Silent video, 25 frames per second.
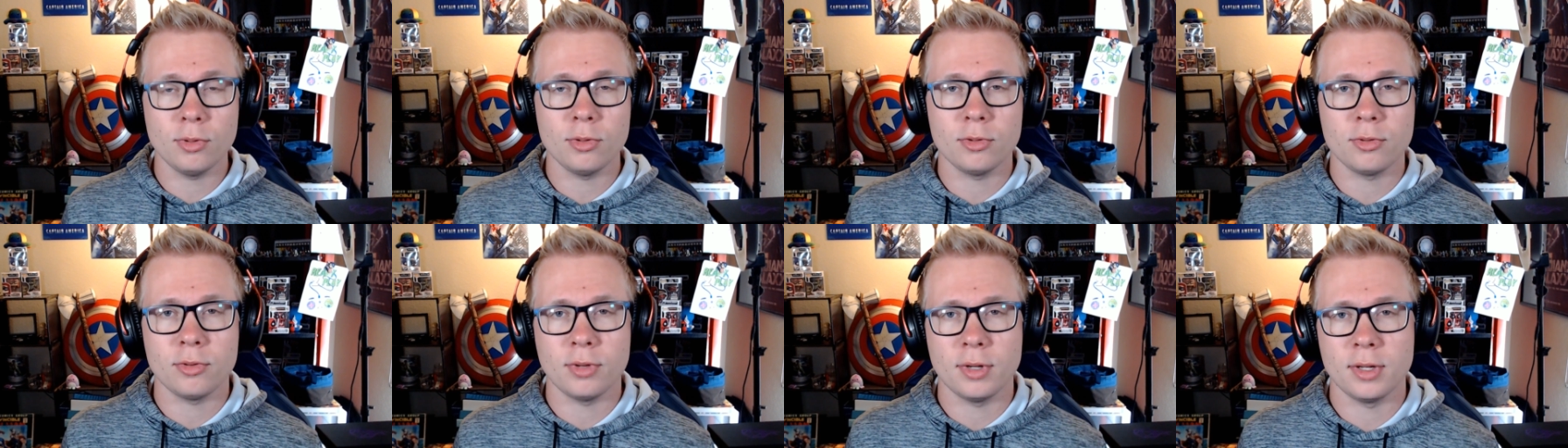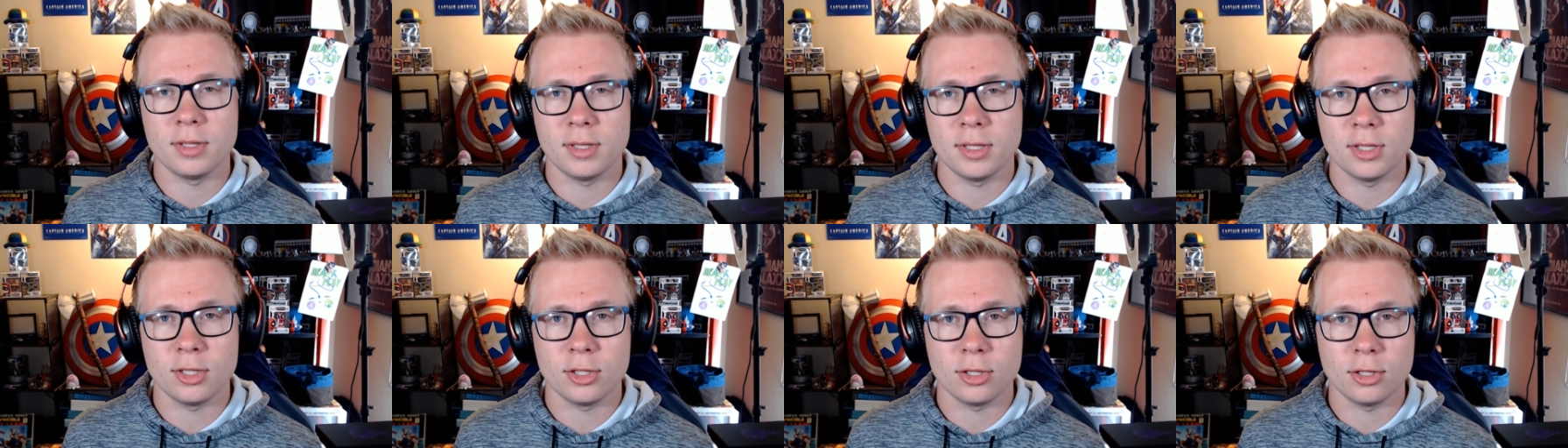
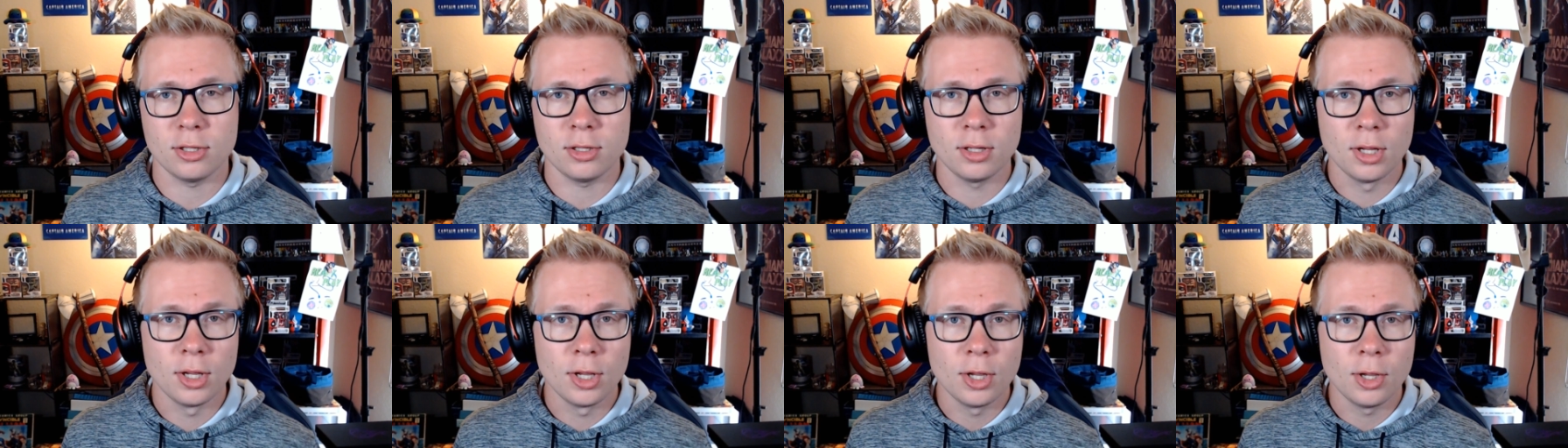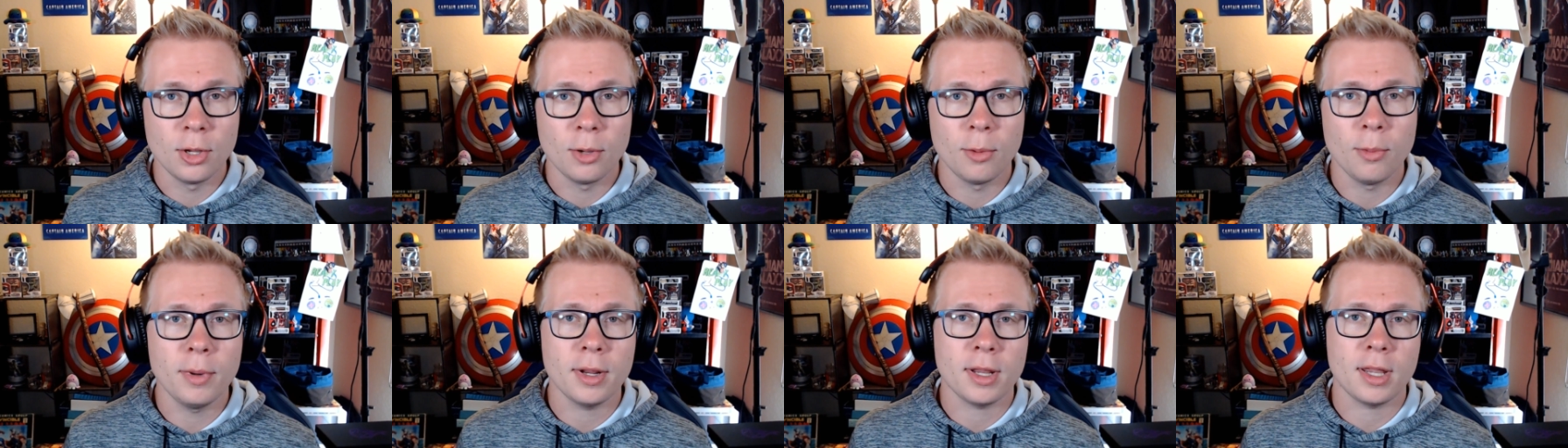transition
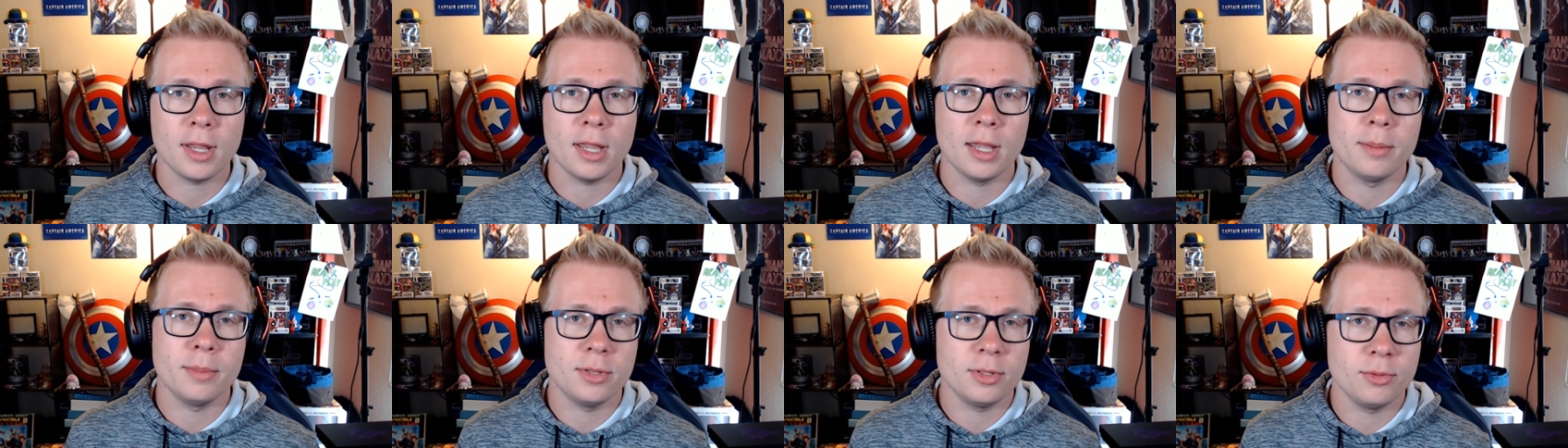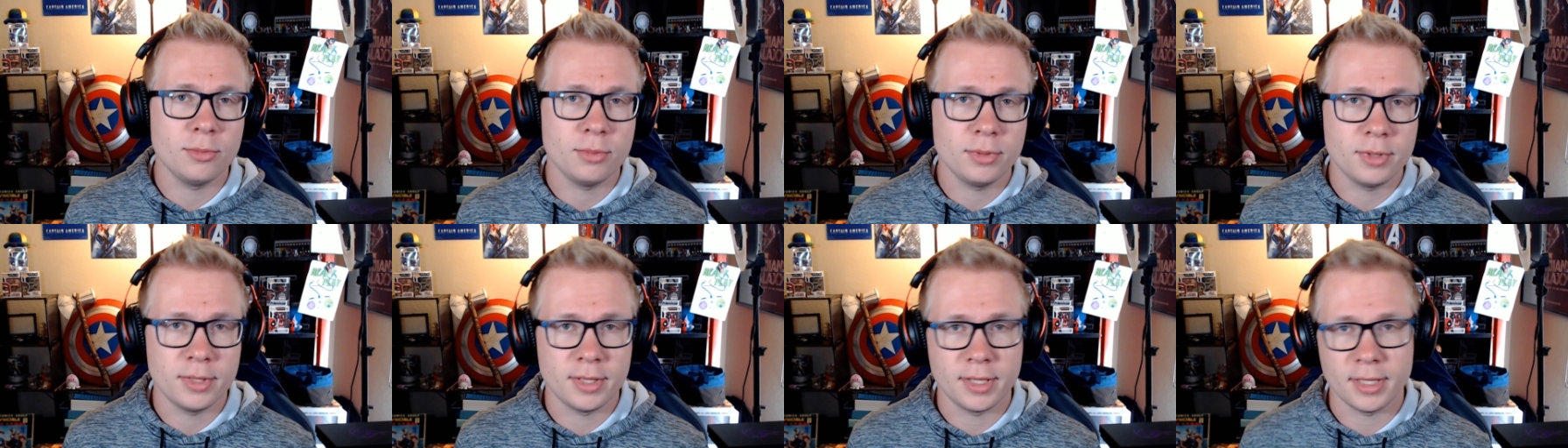when it's
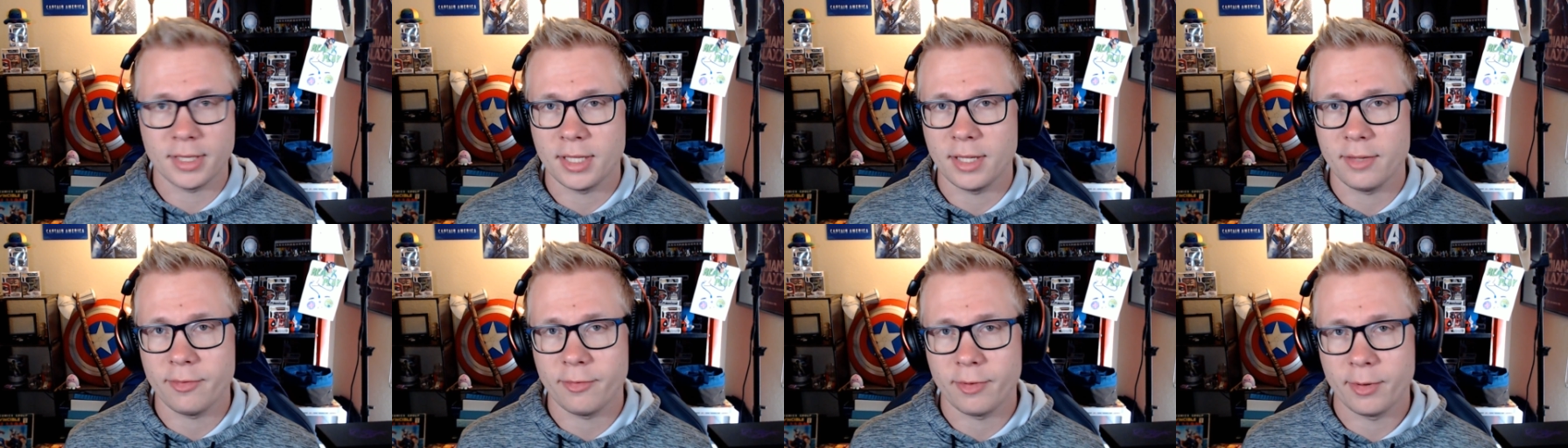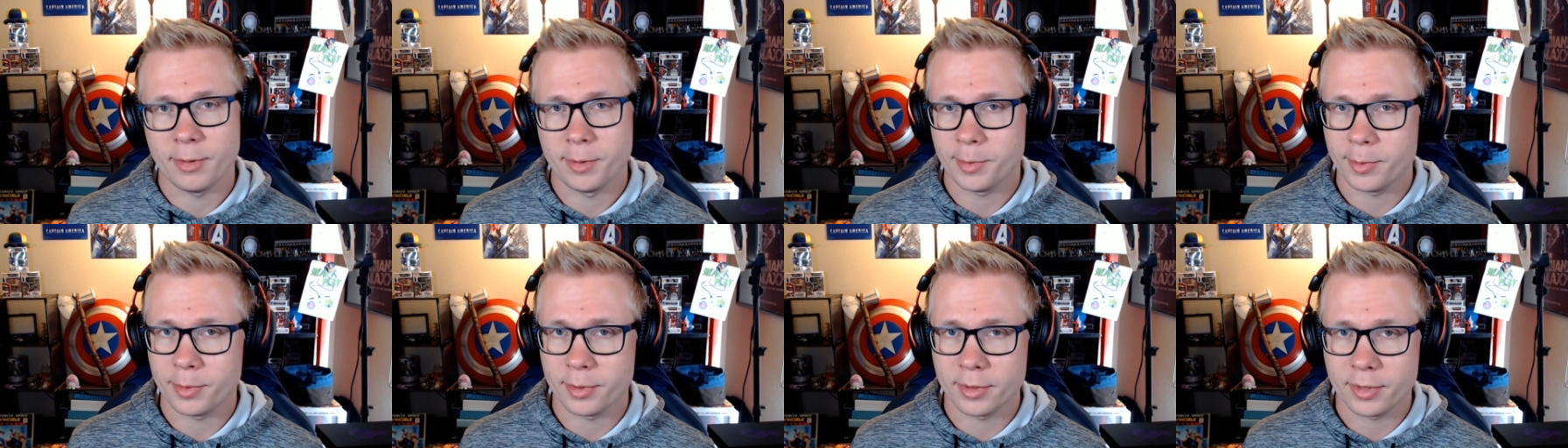60
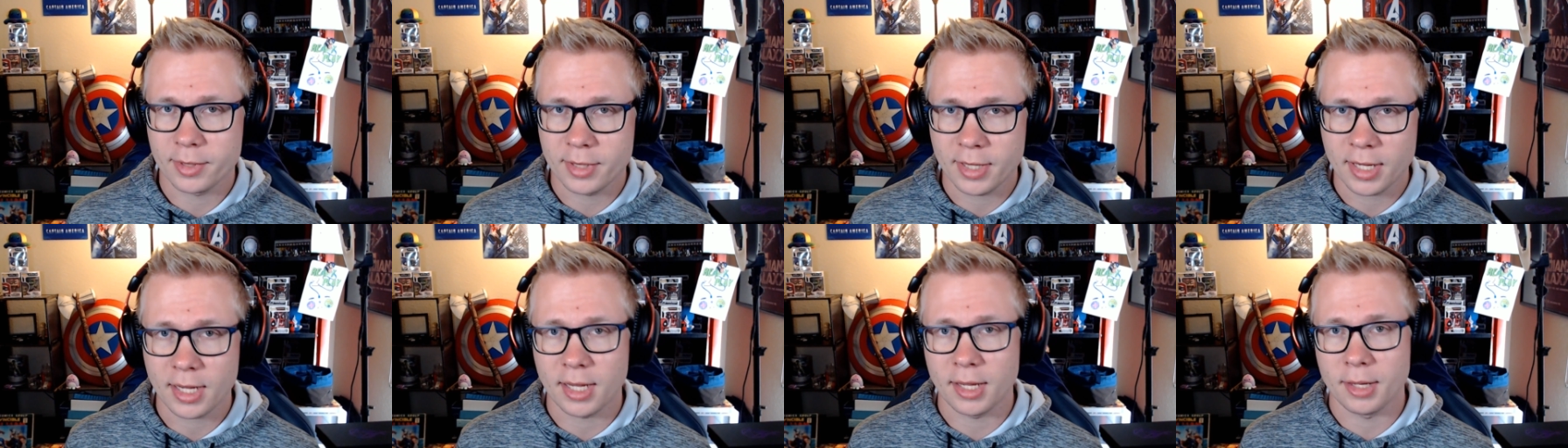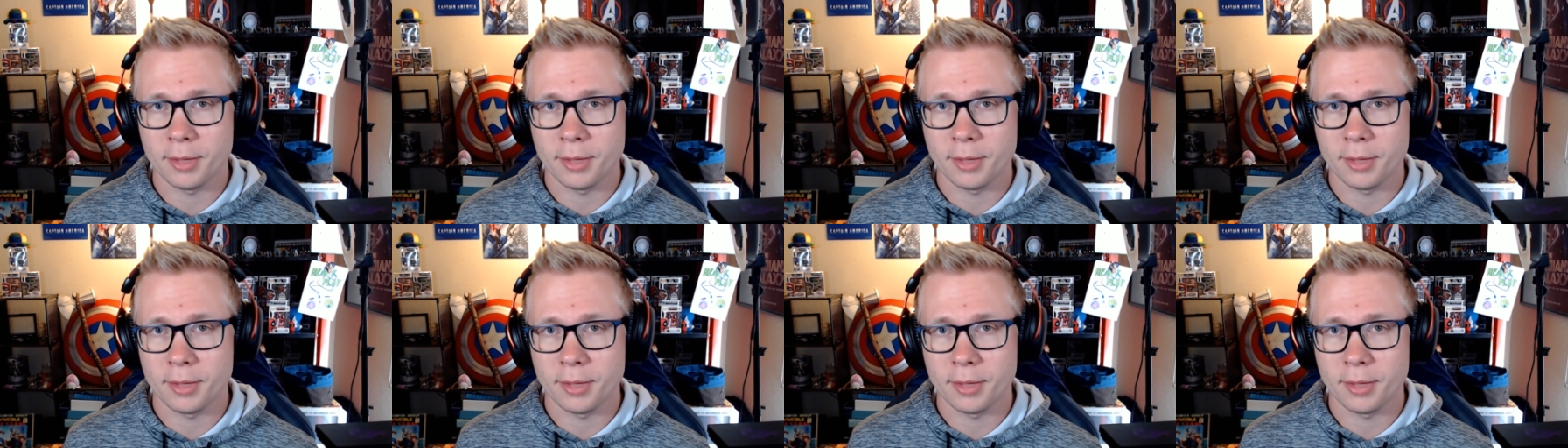frames per second,